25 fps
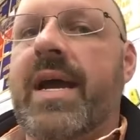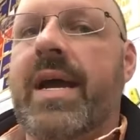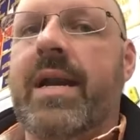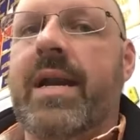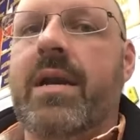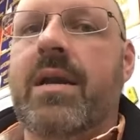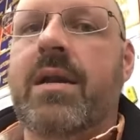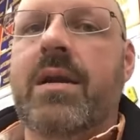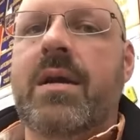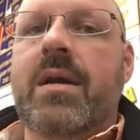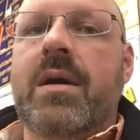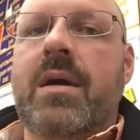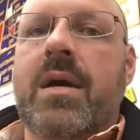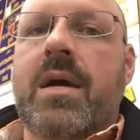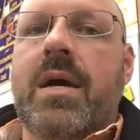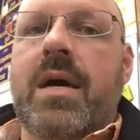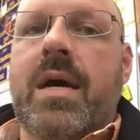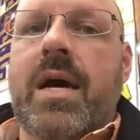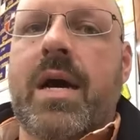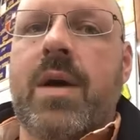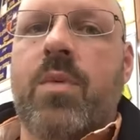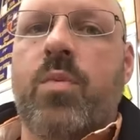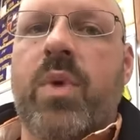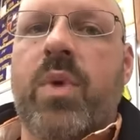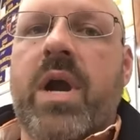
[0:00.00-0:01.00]
And
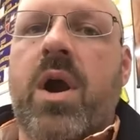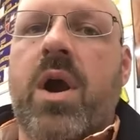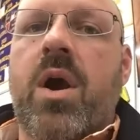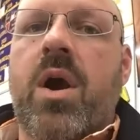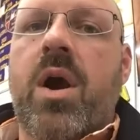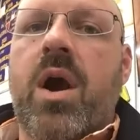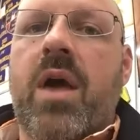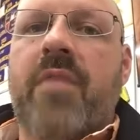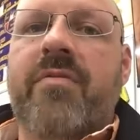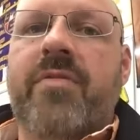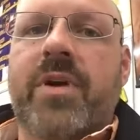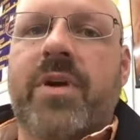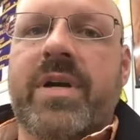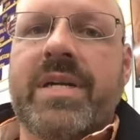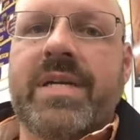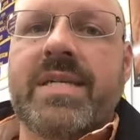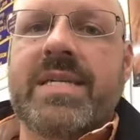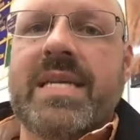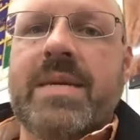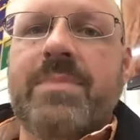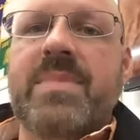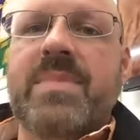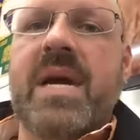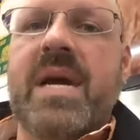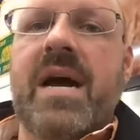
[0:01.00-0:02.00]
we are offering a
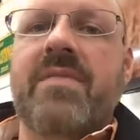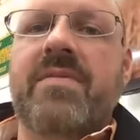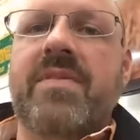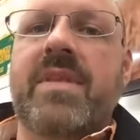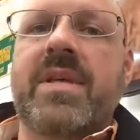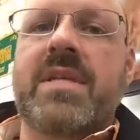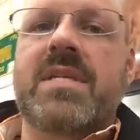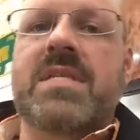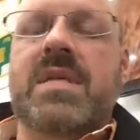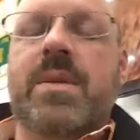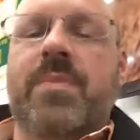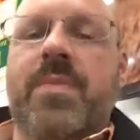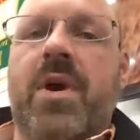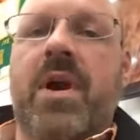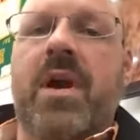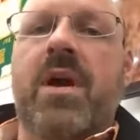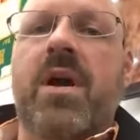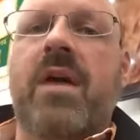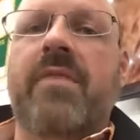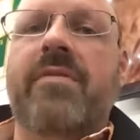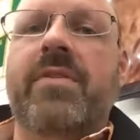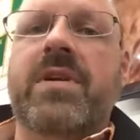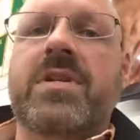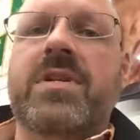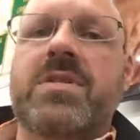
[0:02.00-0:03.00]
deep dive this summer at
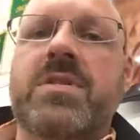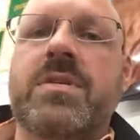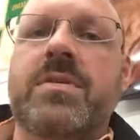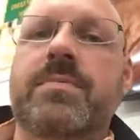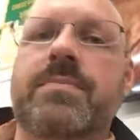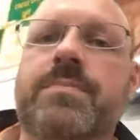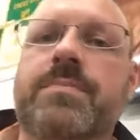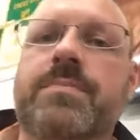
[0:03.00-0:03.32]
conference